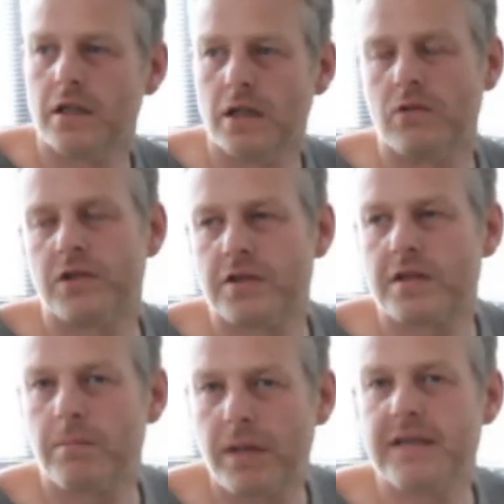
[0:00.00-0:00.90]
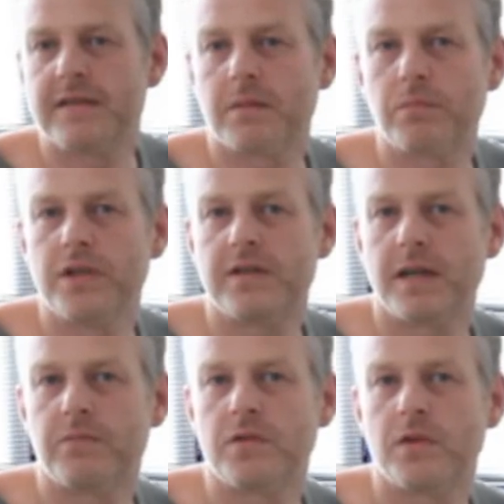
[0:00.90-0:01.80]
which is the basic
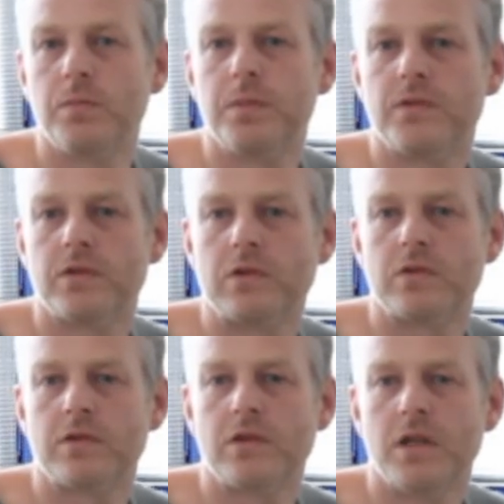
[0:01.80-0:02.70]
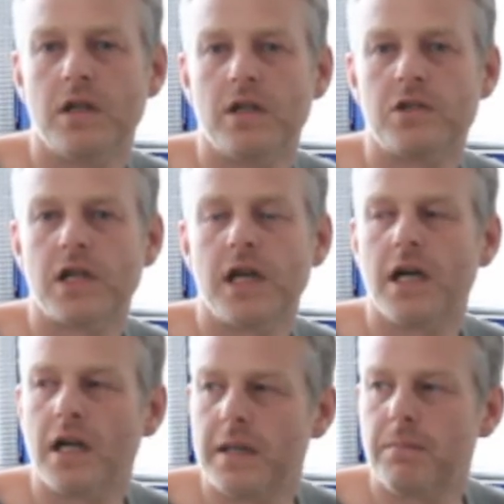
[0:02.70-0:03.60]
precept of open source. Share
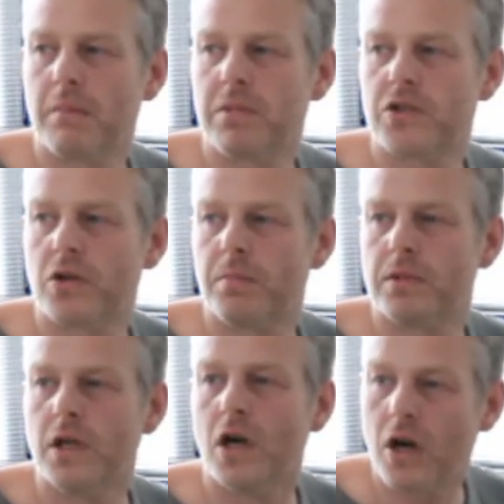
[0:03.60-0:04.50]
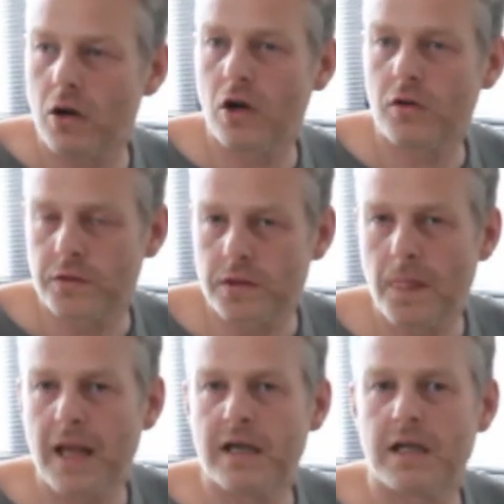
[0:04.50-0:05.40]
early, publish often.
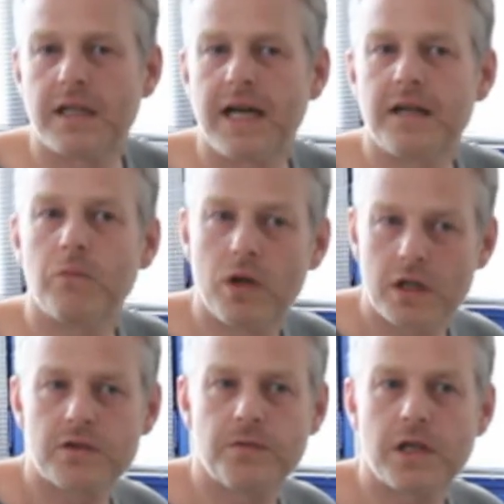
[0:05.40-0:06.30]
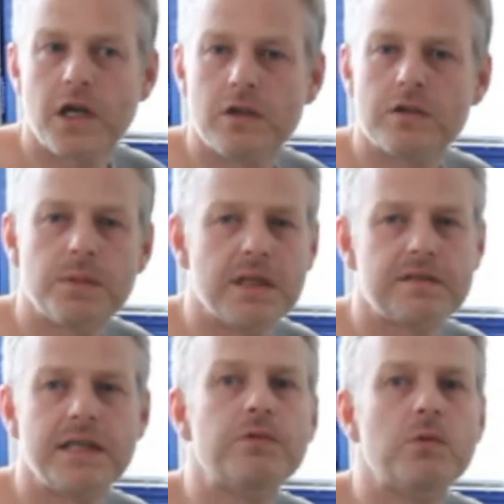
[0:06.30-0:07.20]
And that works for code, but
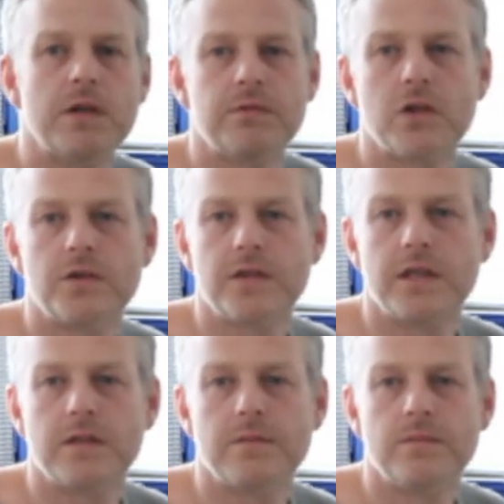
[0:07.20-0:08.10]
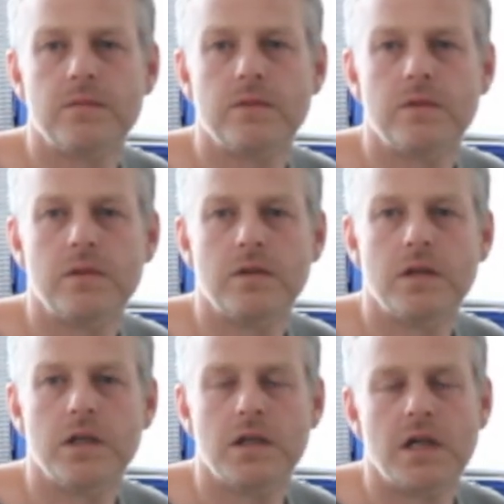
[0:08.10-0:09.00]
it's never worked for content.
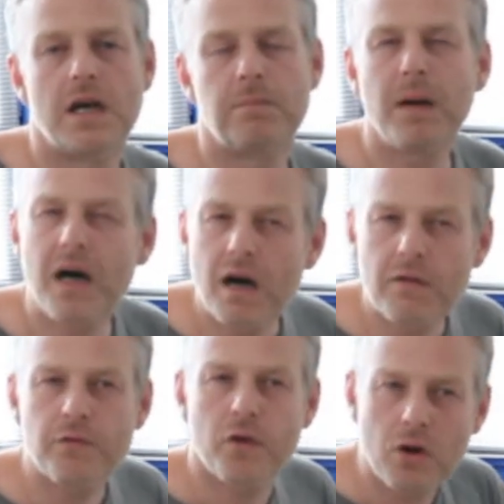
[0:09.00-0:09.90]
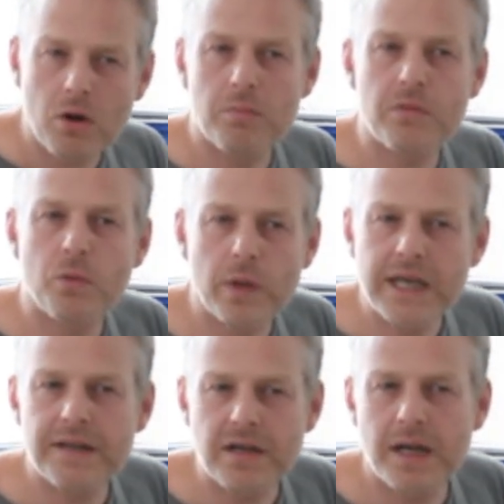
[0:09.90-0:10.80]
Apart from the
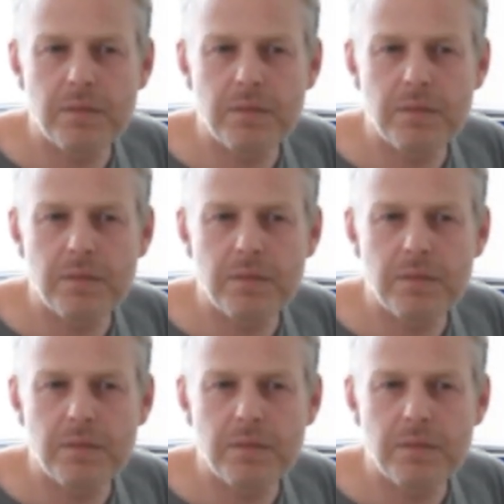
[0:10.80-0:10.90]
wiki type